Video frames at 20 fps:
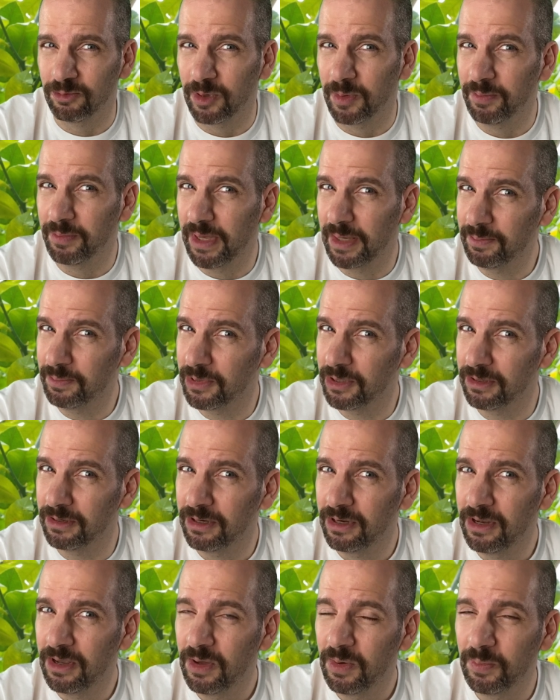
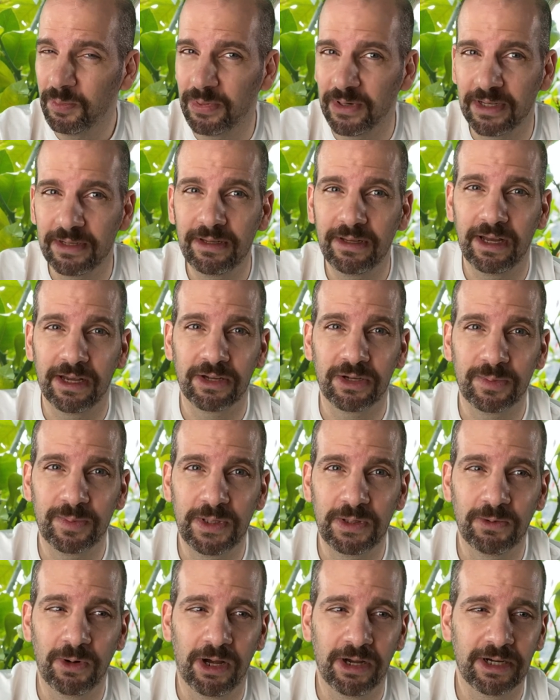remember, but I could be
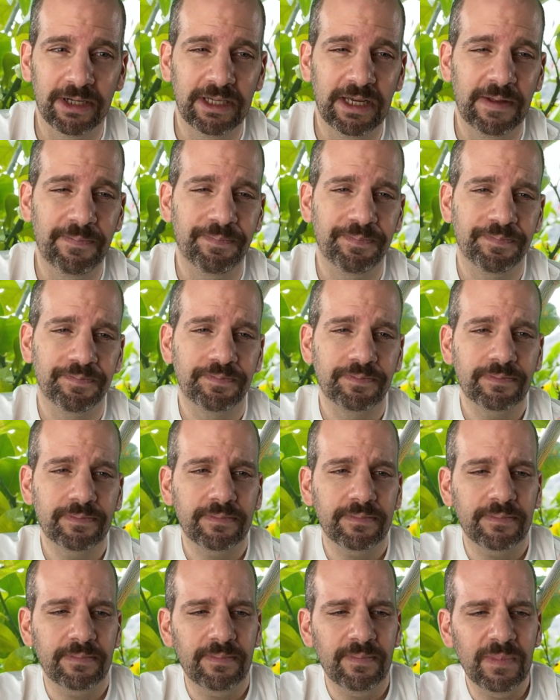wrong on that.
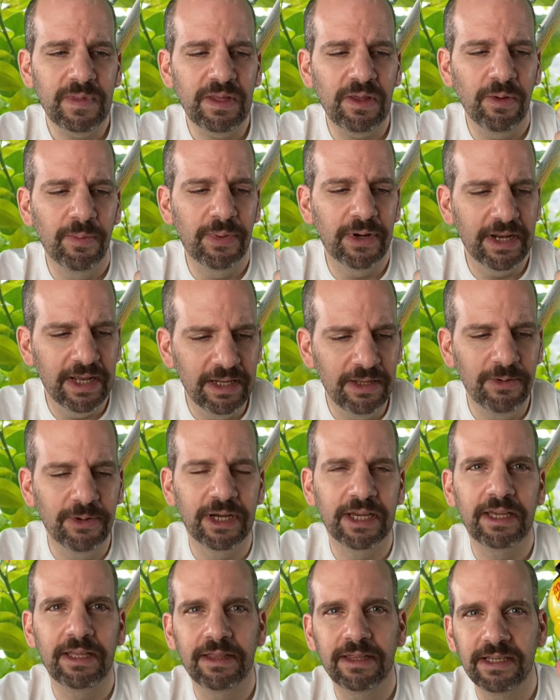But
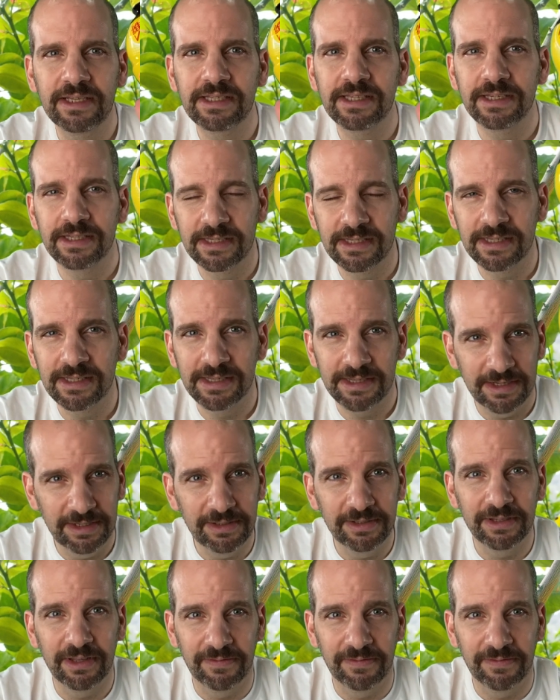anyway, this is still the